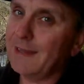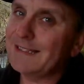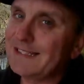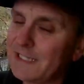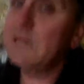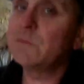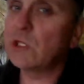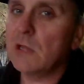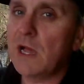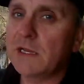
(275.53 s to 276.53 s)
Seems
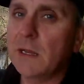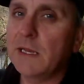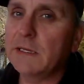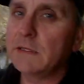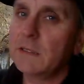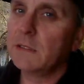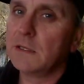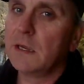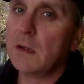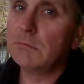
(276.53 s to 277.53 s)
unlikely,
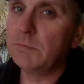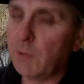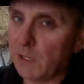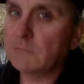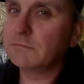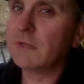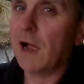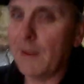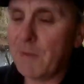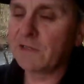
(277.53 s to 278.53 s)
but
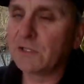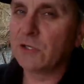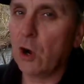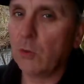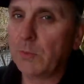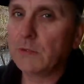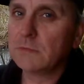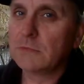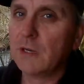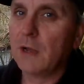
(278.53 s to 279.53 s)
a man can hope.
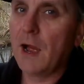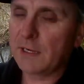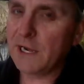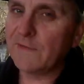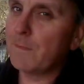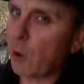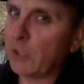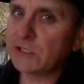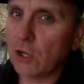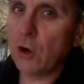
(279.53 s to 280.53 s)
I can have a
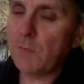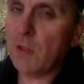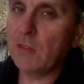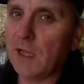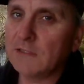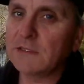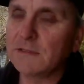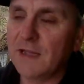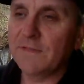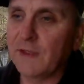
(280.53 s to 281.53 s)
boy's hope on that,
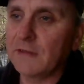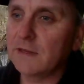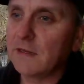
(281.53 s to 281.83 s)
I think.